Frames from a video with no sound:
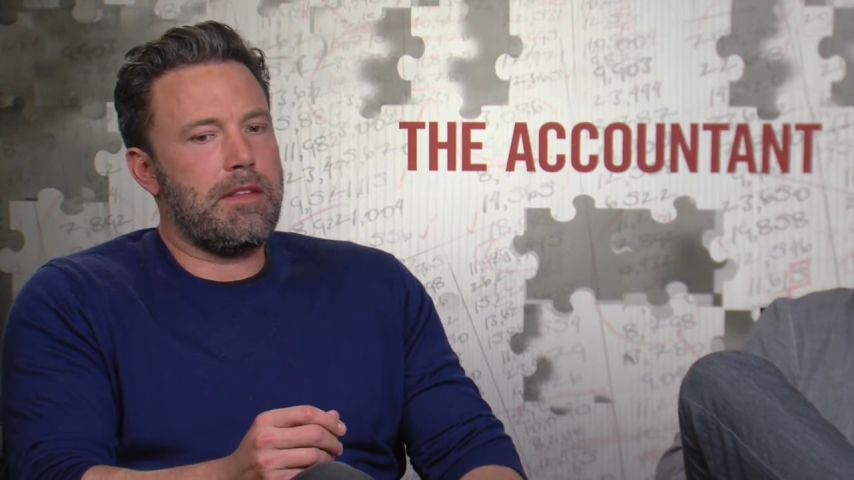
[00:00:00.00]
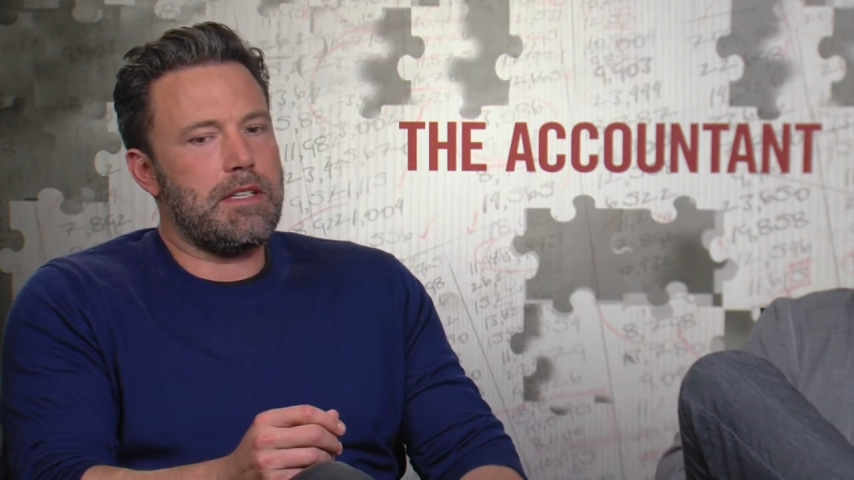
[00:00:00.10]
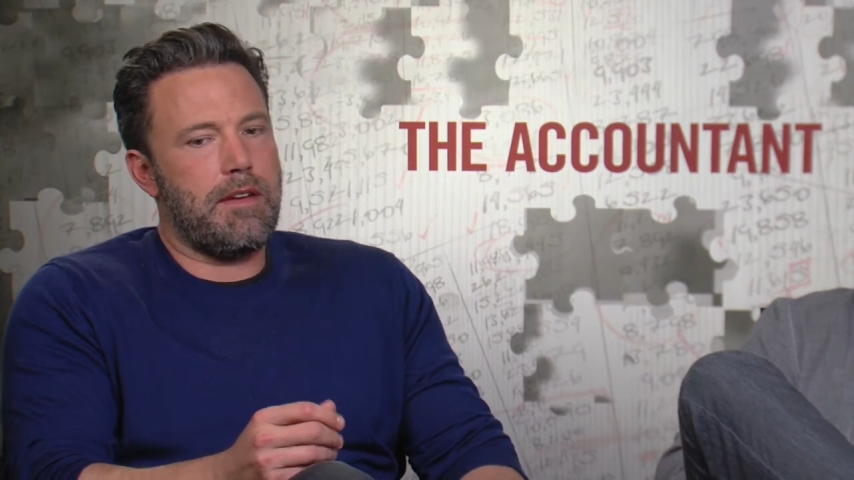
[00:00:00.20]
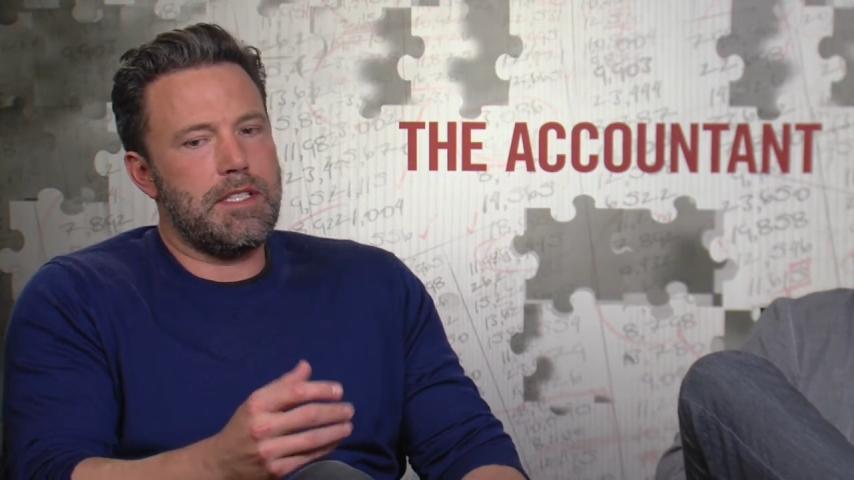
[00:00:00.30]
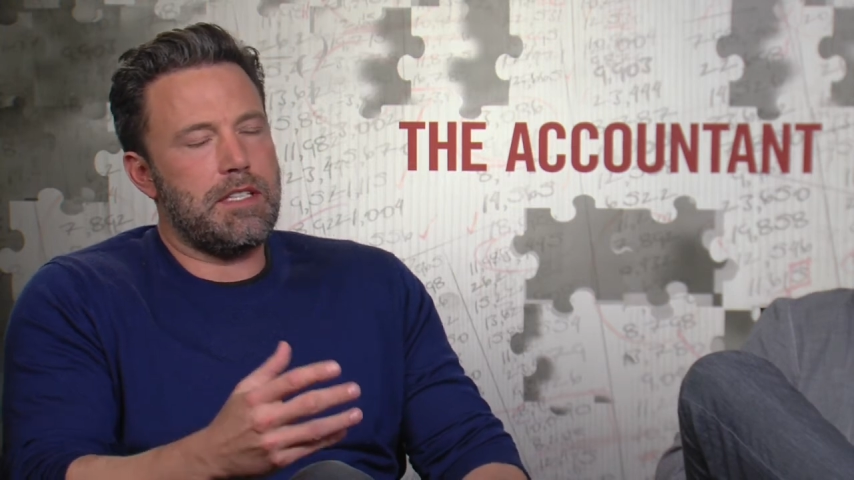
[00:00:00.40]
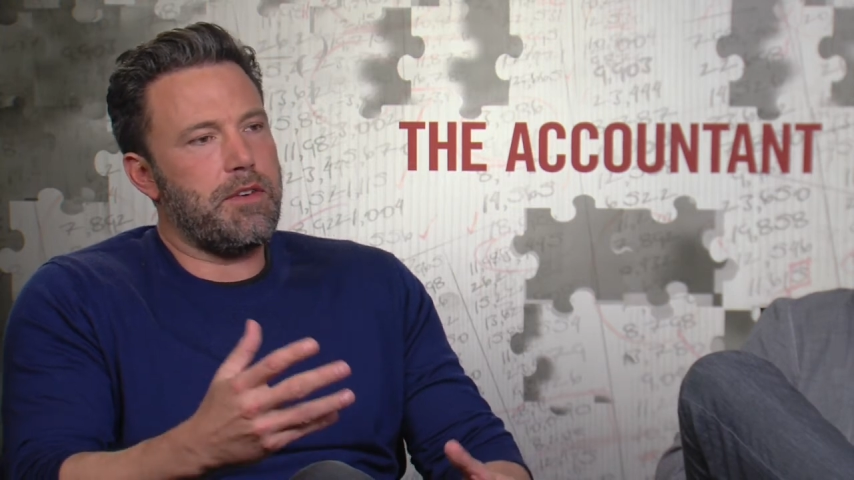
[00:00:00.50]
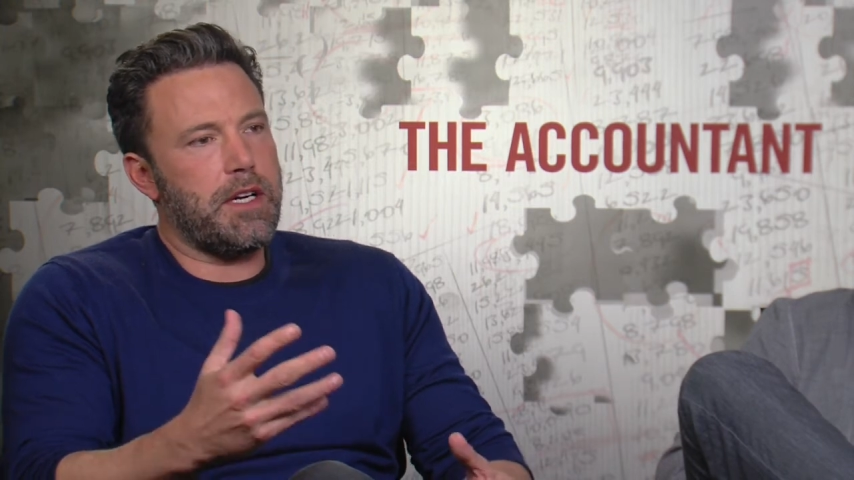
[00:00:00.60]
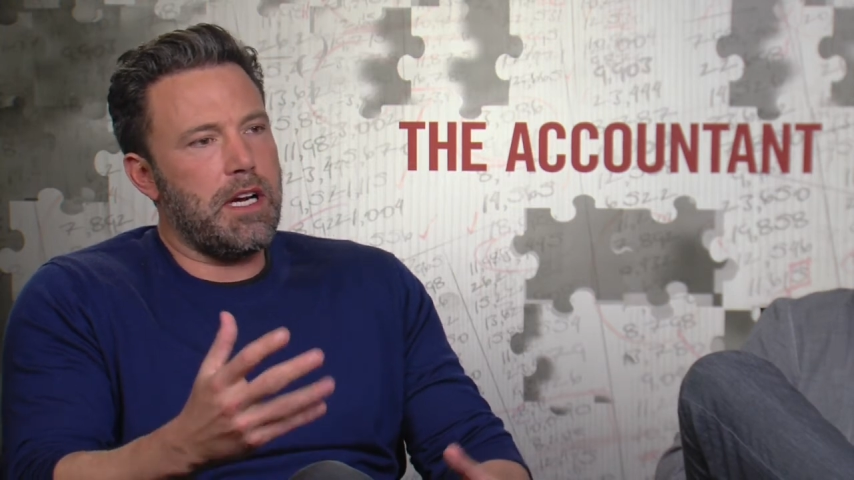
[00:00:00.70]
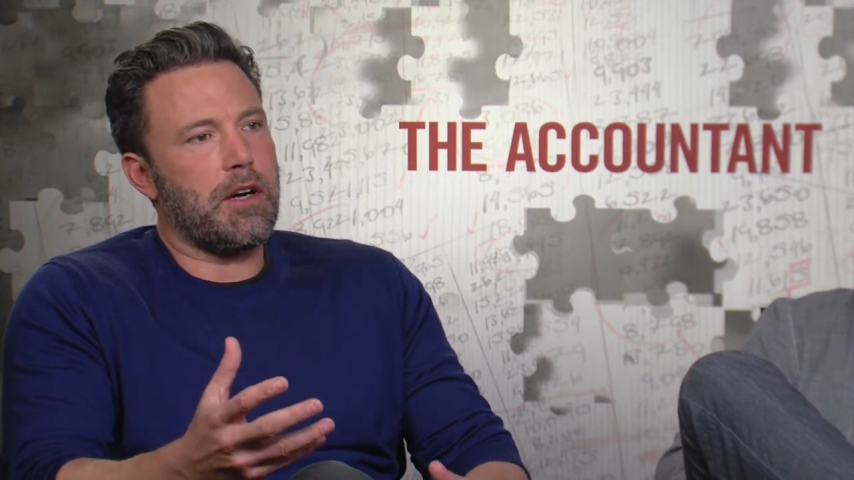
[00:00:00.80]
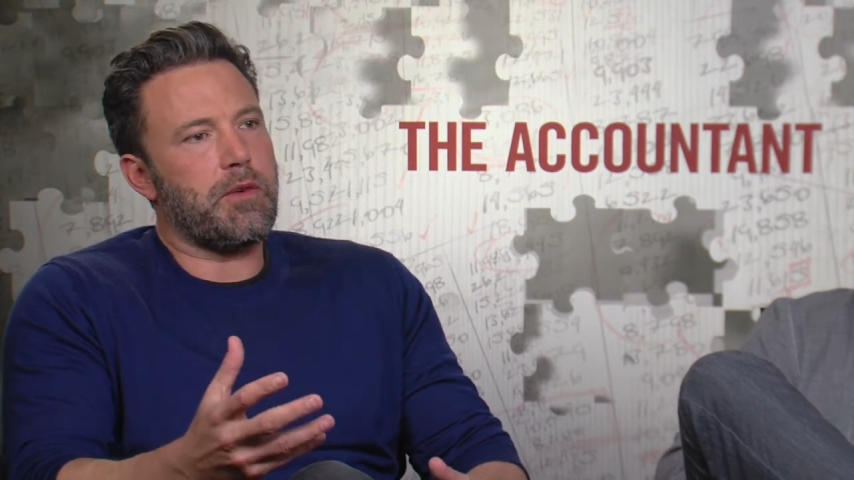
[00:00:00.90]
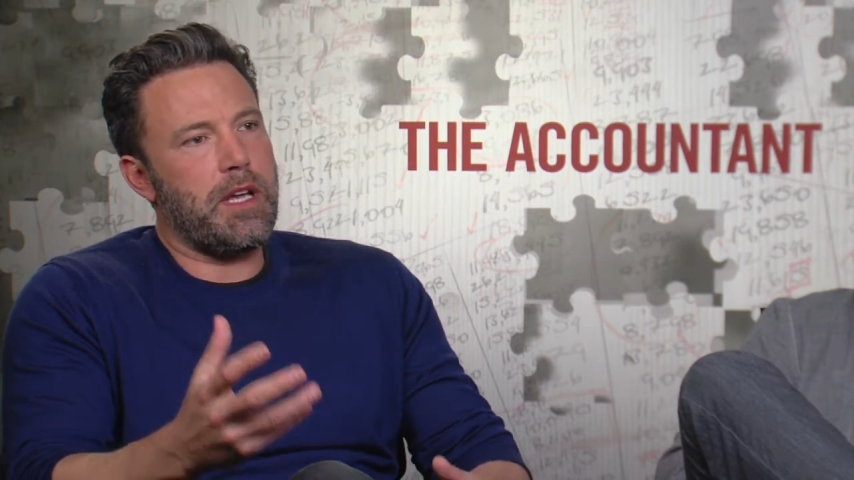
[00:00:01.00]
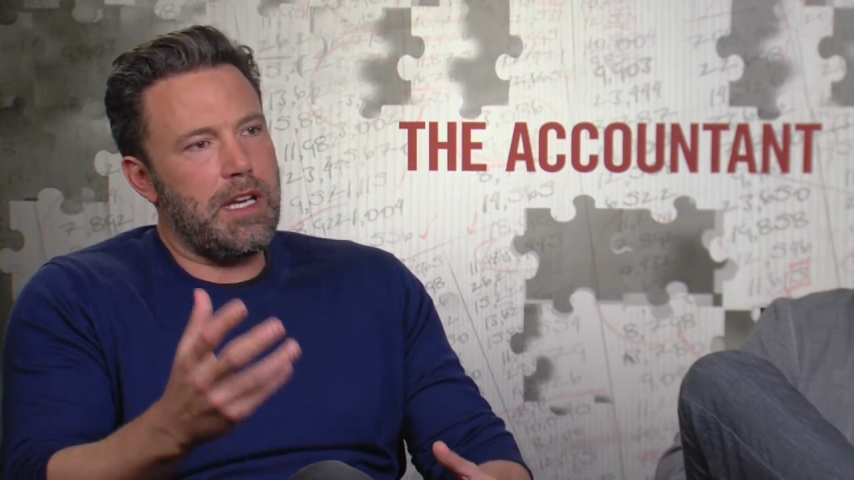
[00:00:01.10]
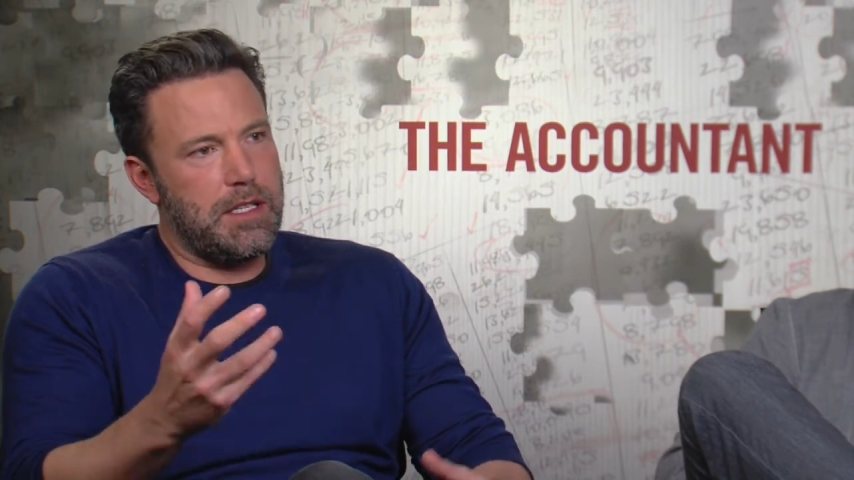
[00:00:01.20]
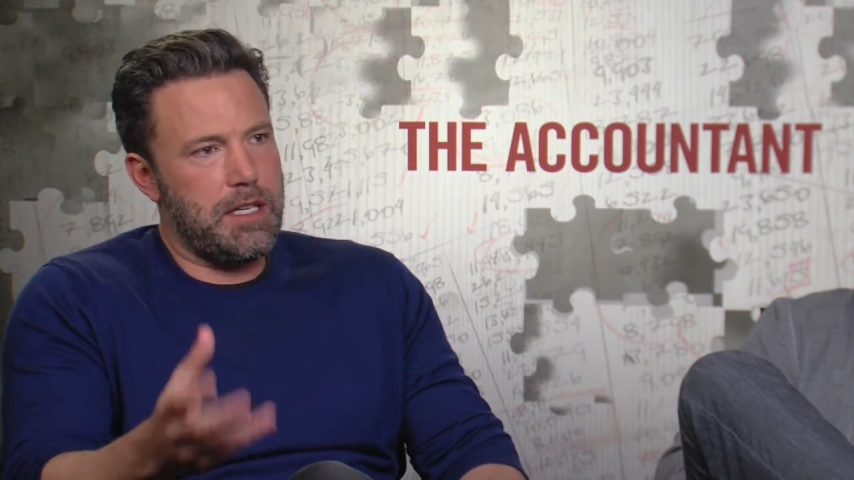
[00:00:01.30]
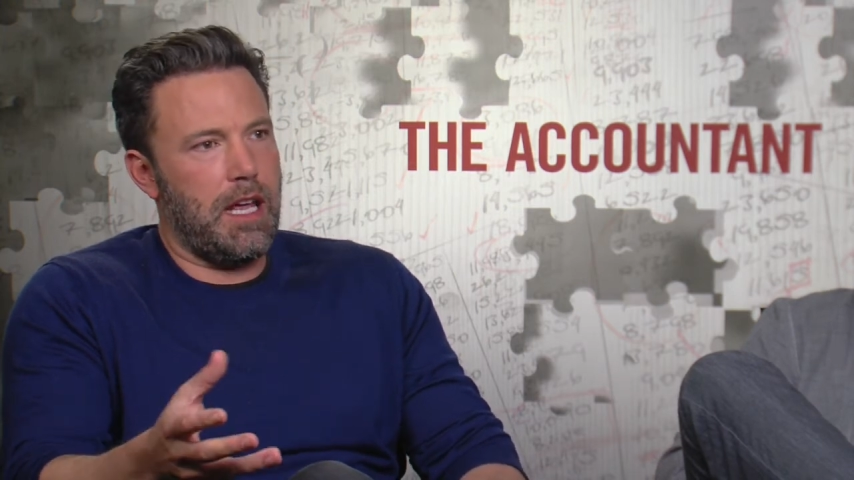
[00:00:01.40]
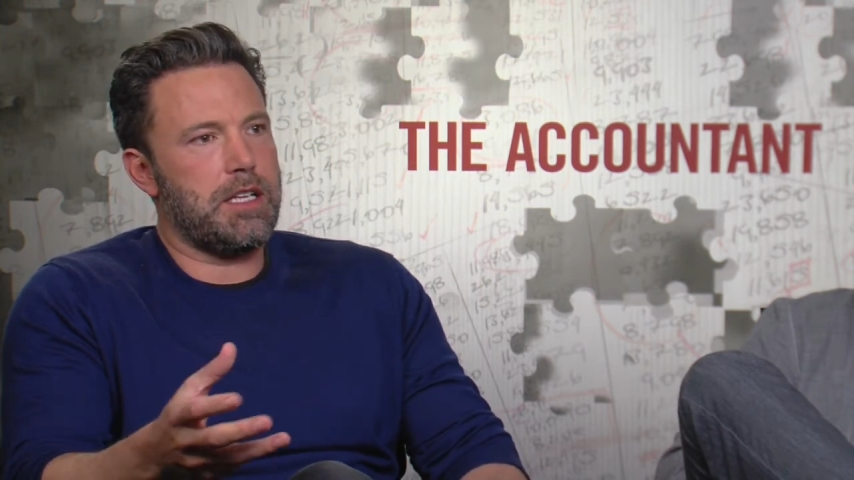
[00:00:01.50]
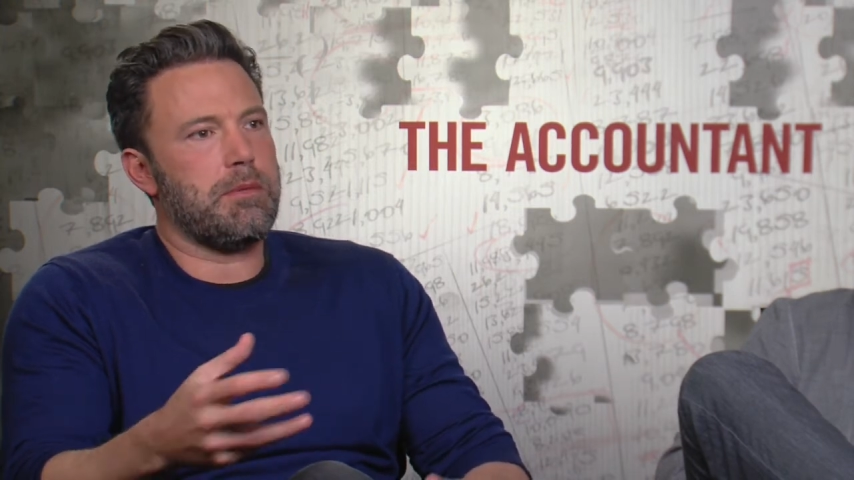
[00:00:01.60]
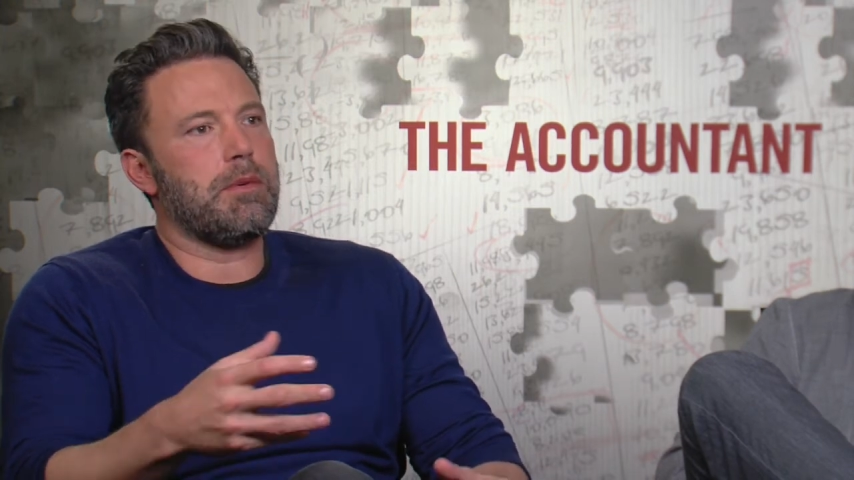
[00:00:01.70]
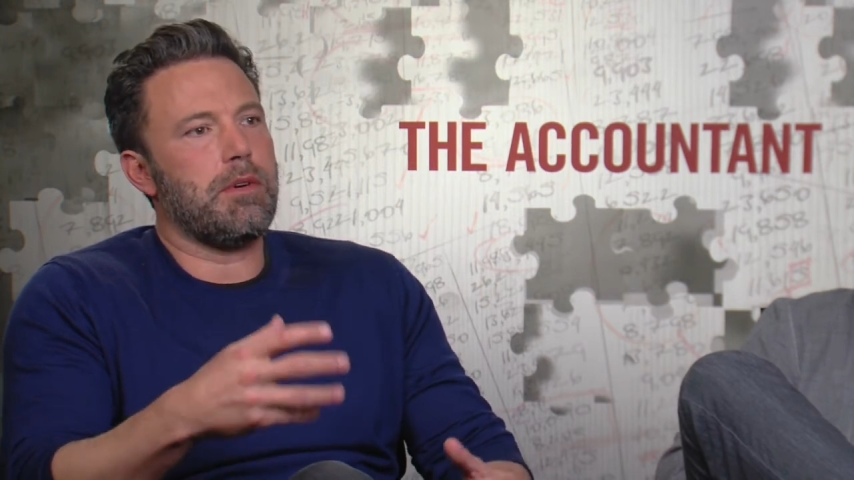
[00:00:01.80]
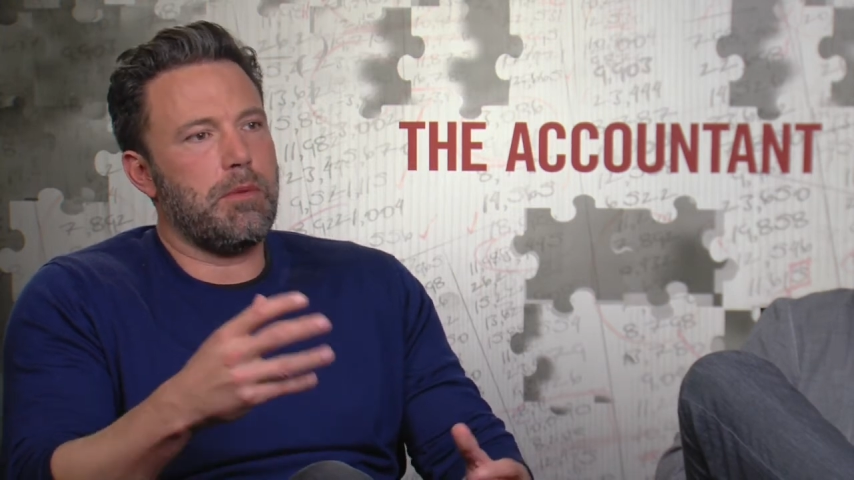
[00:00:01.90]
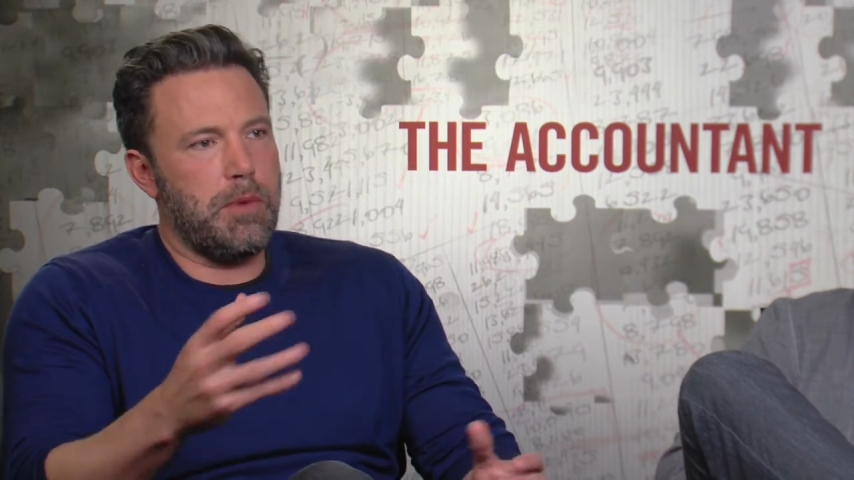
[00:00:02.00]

is obviously it's very concrete. It's tangible.